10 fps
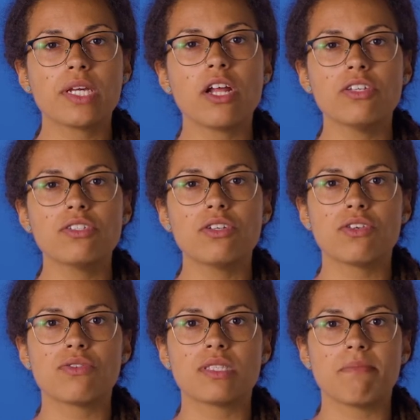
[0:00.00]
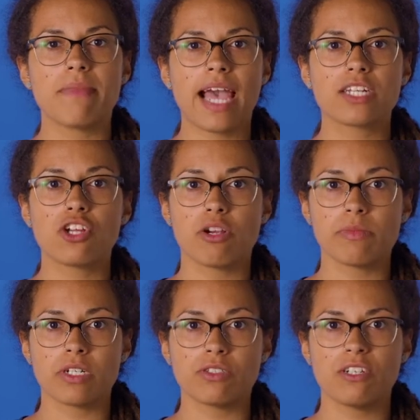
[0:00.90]
can also use the Mac
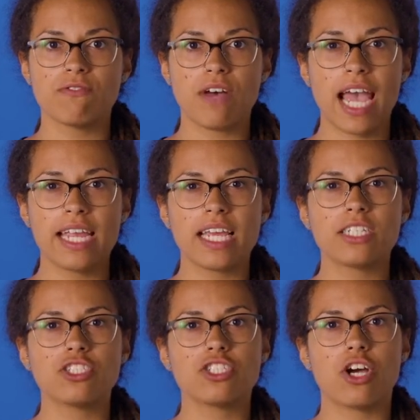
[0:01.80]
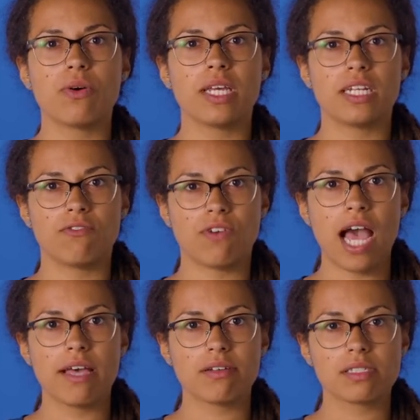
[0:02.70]
terminal to find and show hidden
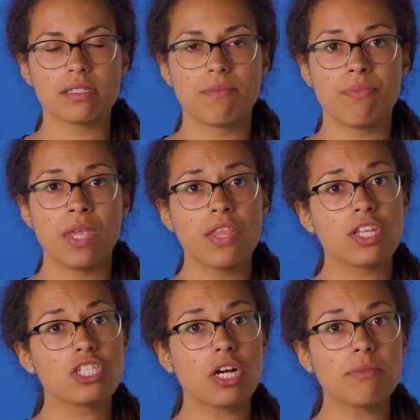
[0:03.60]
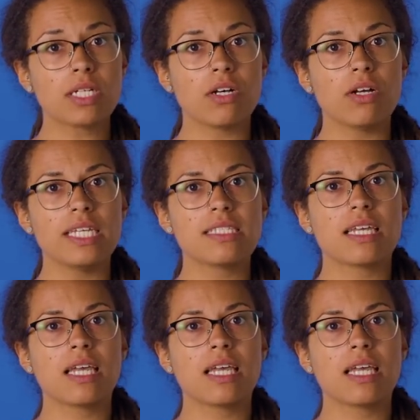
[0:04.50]
files. The terminal is the